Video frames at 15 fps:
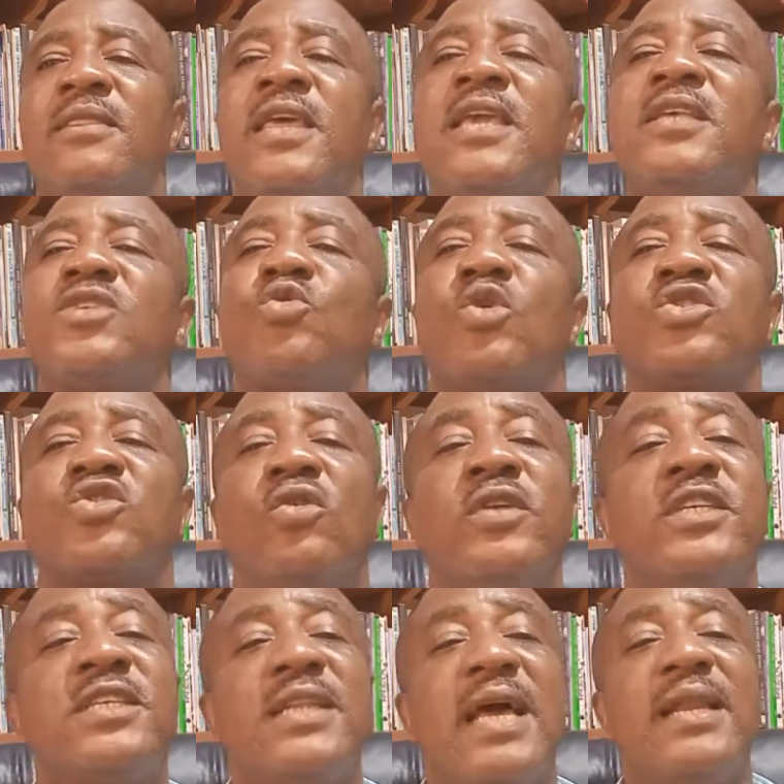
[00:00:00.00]
This was
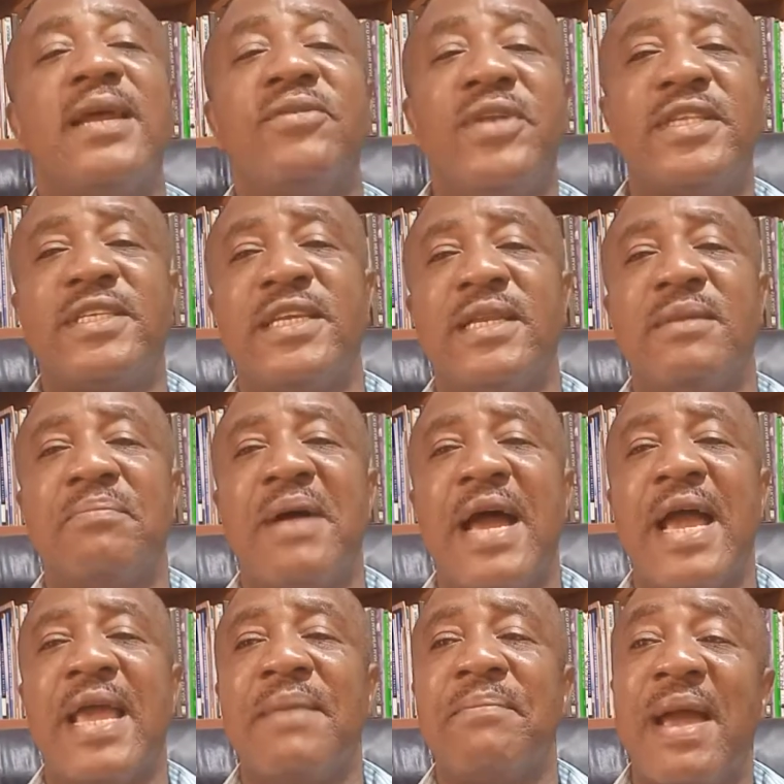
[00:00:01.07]
originally written
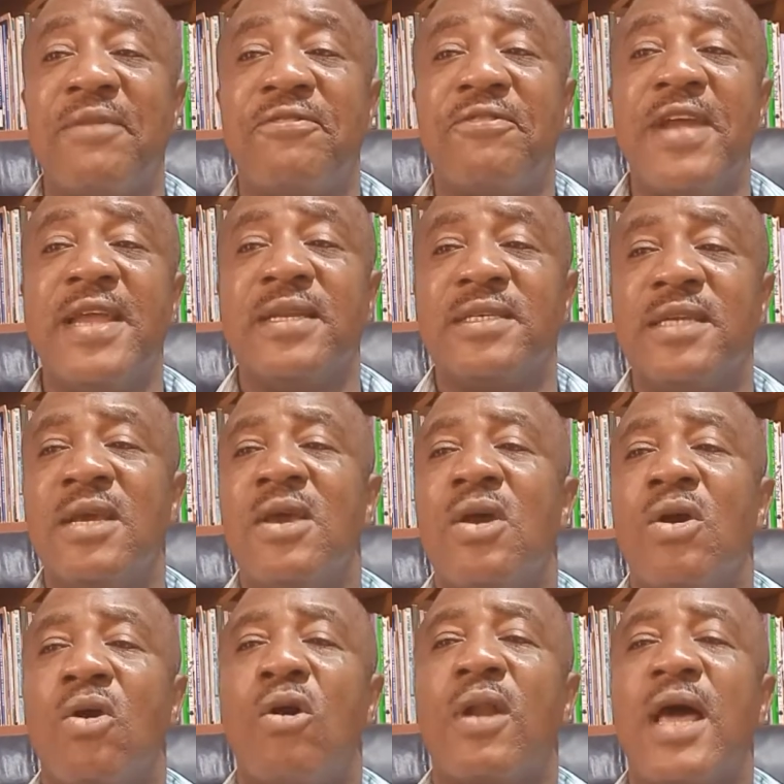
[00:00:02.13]
by my friend
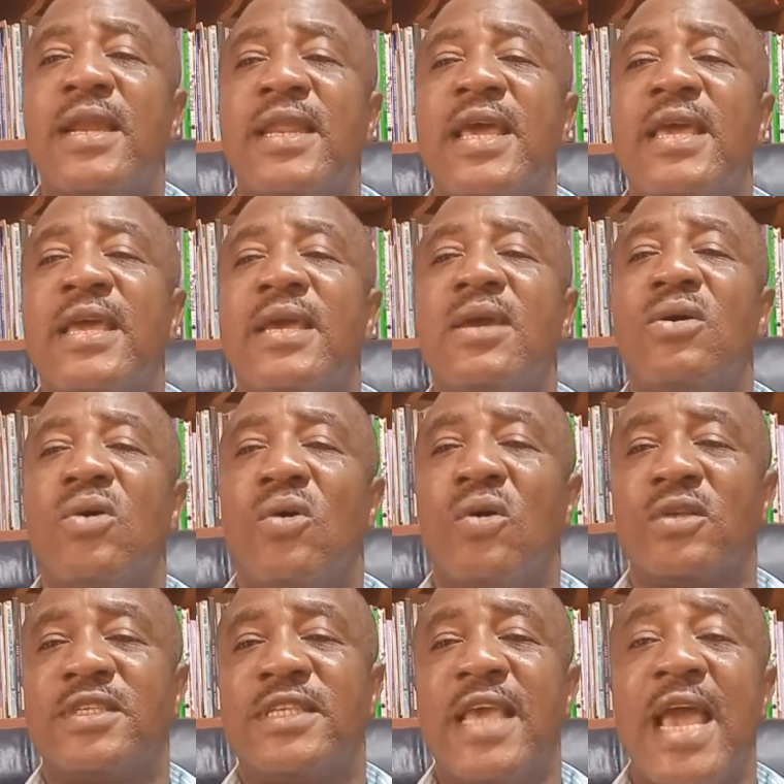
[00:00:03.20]
Kolade
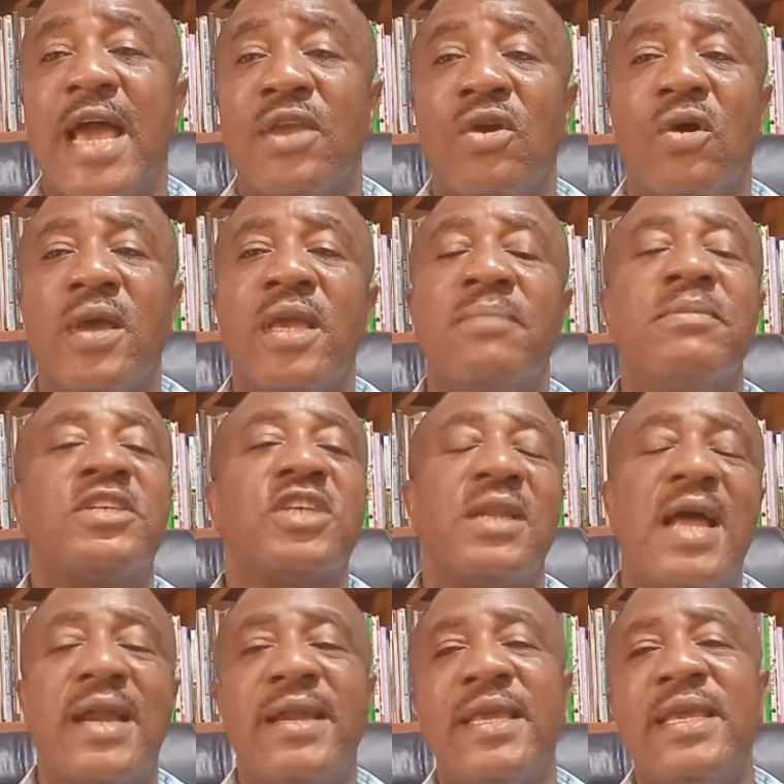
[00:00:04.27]
Oseayo, a
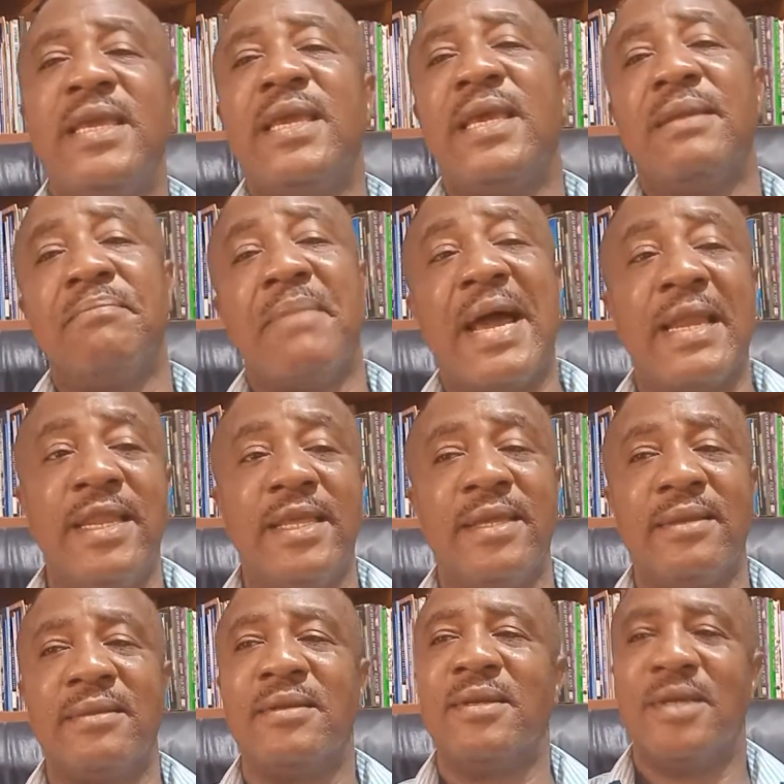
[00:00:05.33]
missionary in
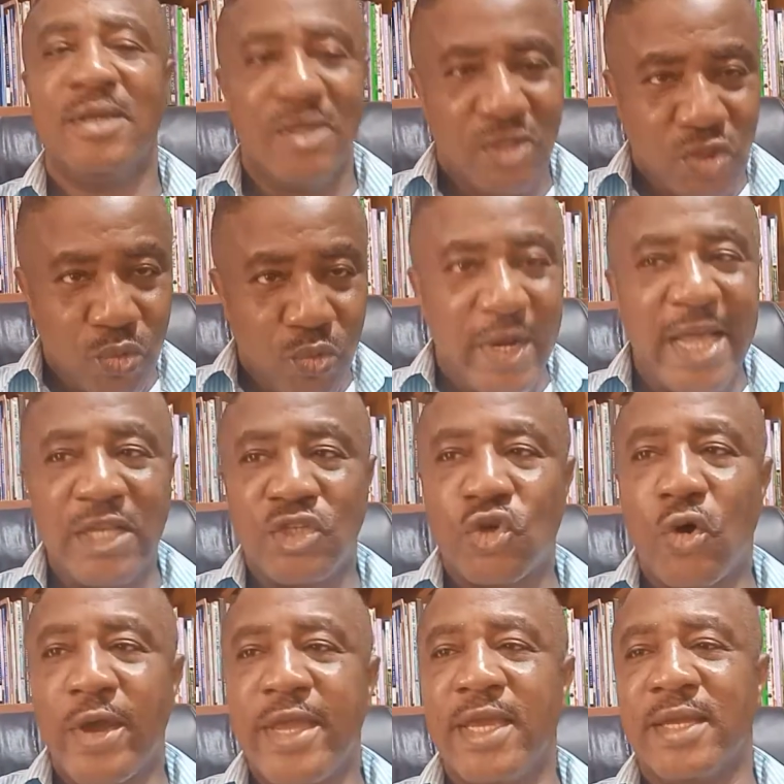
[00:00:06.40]
Mali. You will
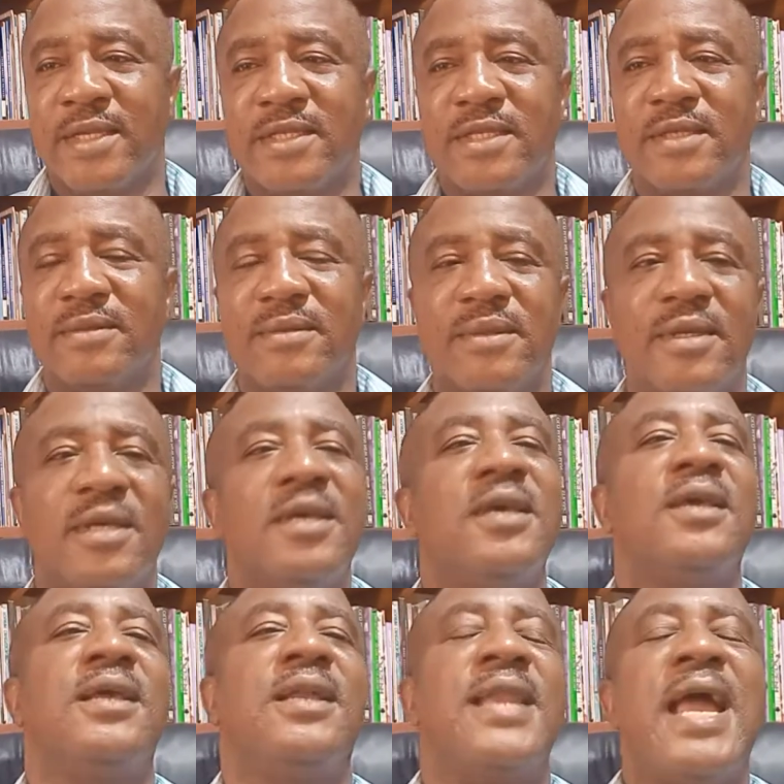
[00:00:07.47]
enjoy it.
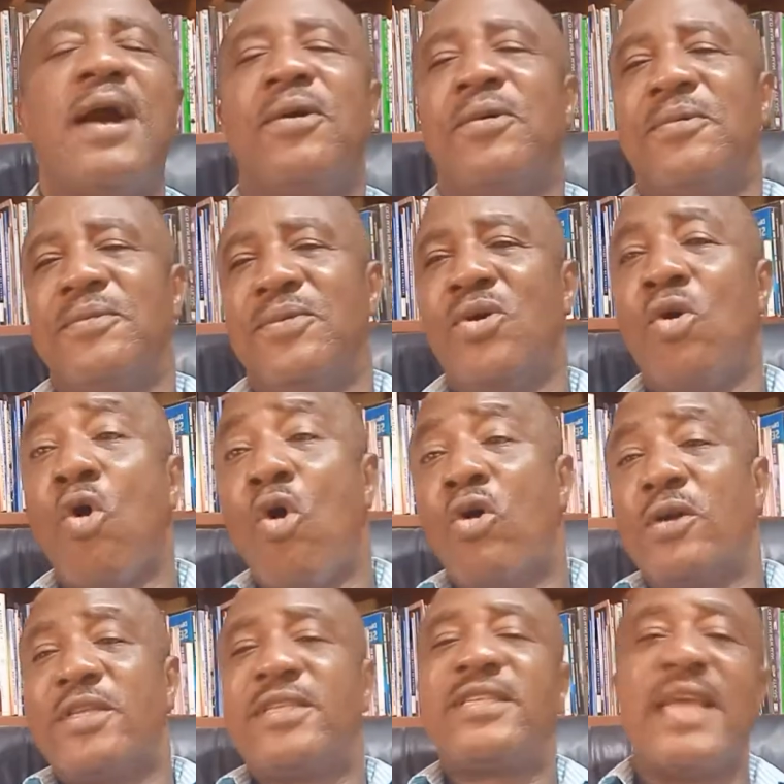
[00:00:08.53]
Now,
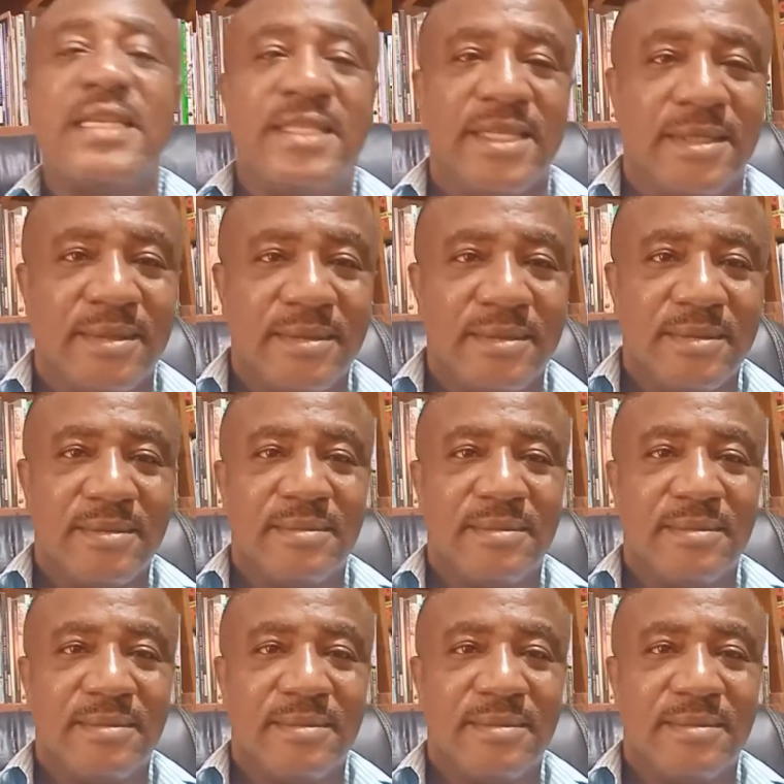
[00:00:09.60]
goal setting.